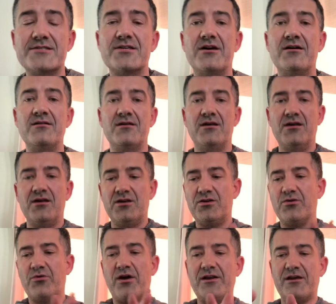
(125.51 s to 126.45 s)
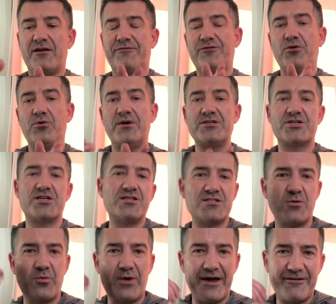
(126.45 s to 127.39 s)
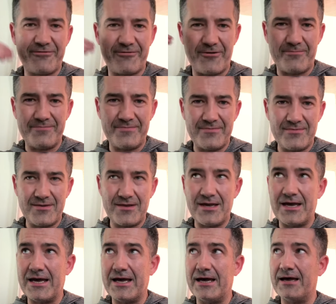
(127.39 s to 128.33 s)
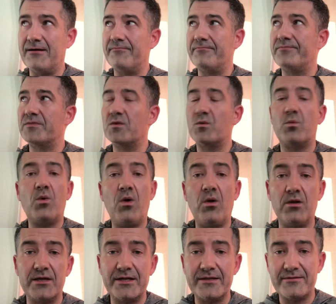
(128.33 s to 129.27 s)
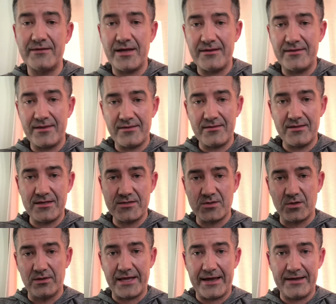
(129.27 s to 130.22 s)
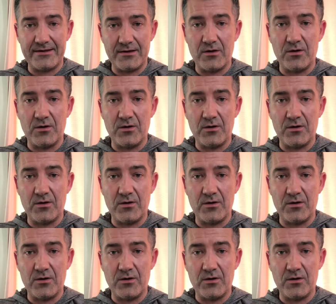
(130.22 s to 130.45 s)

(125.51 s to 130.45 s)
So you're only a few inches away from the wall, and there's all that